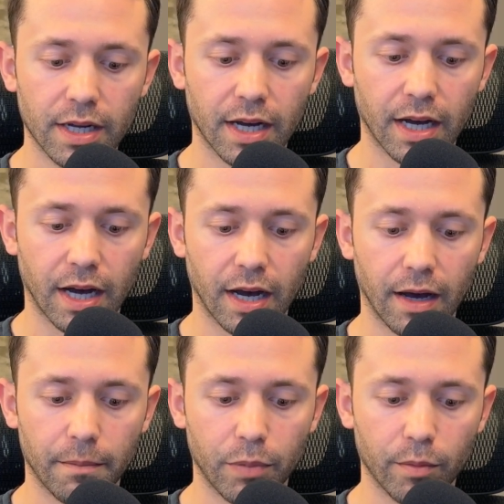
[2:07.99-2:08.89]

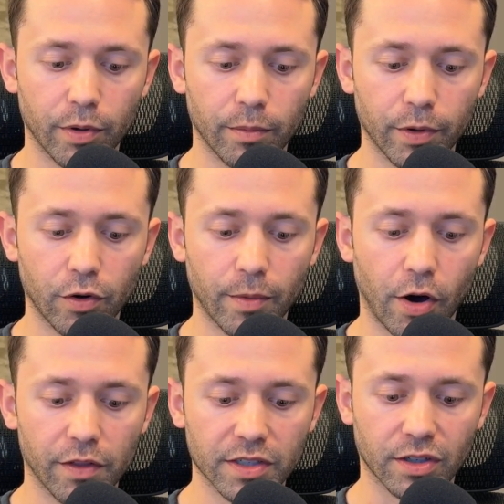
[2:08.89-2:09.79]
Boom, boom, boom.
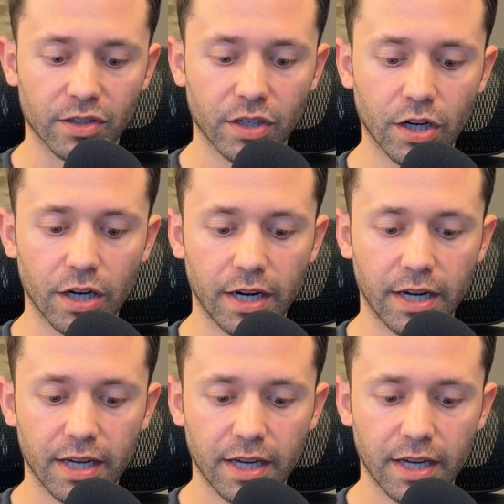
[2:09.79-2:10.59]
All this looks good.